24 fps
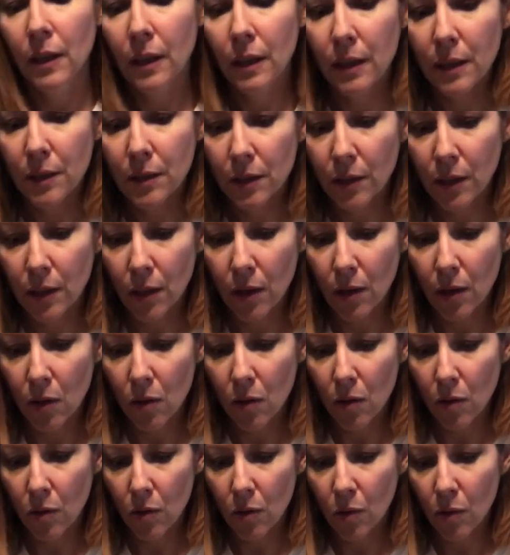is going to
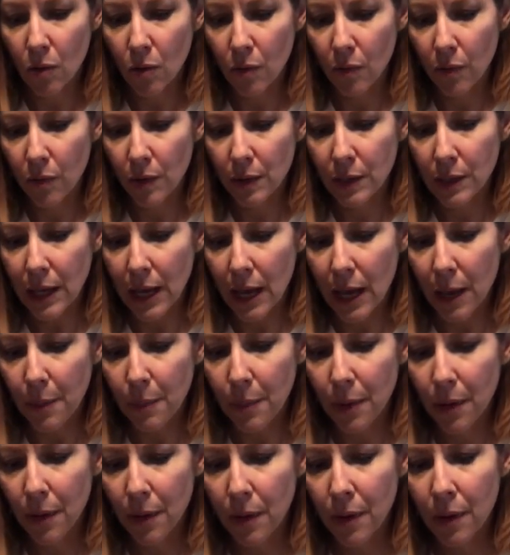go over top
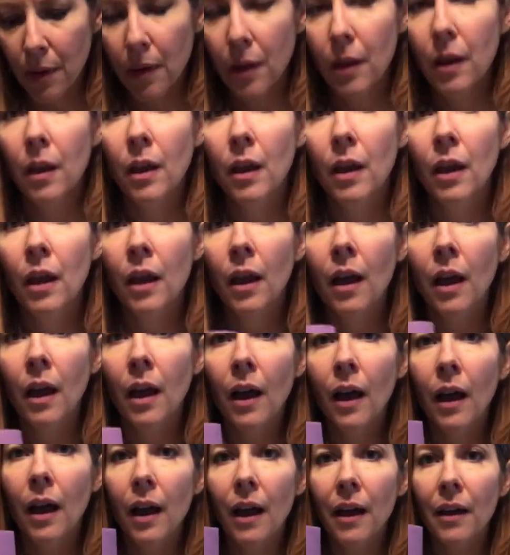
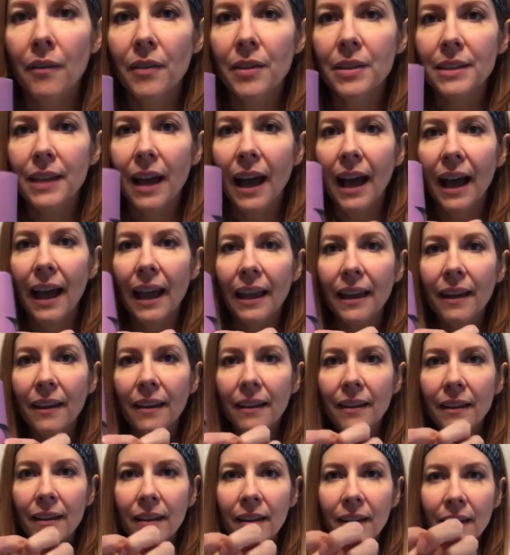of his eye,
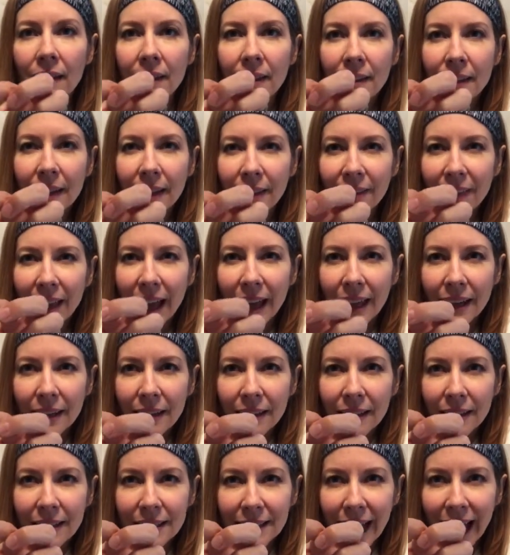like that.
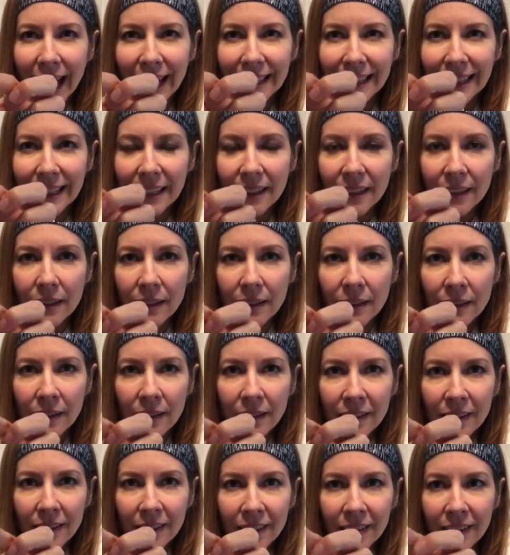His eyelid.
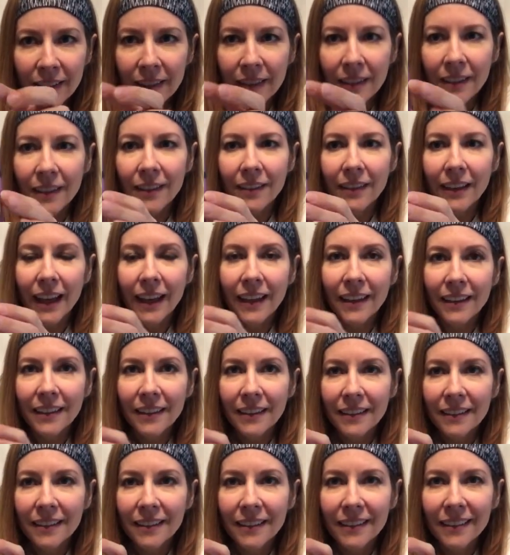Okay,
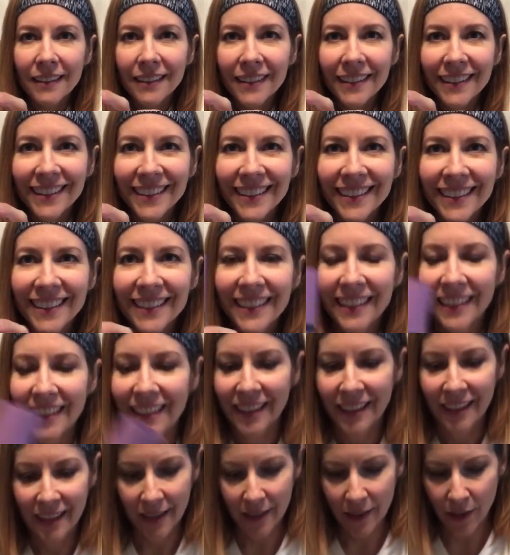
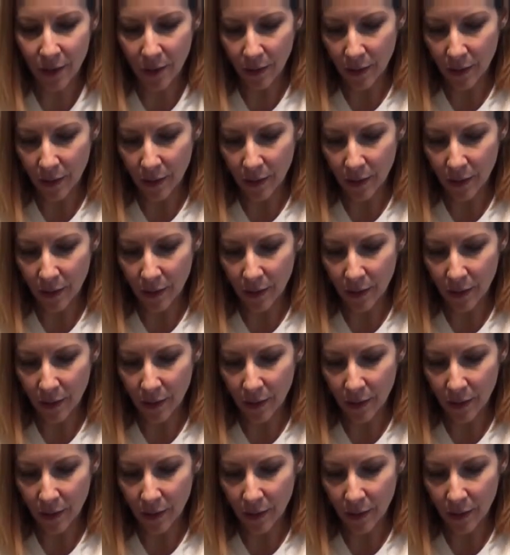so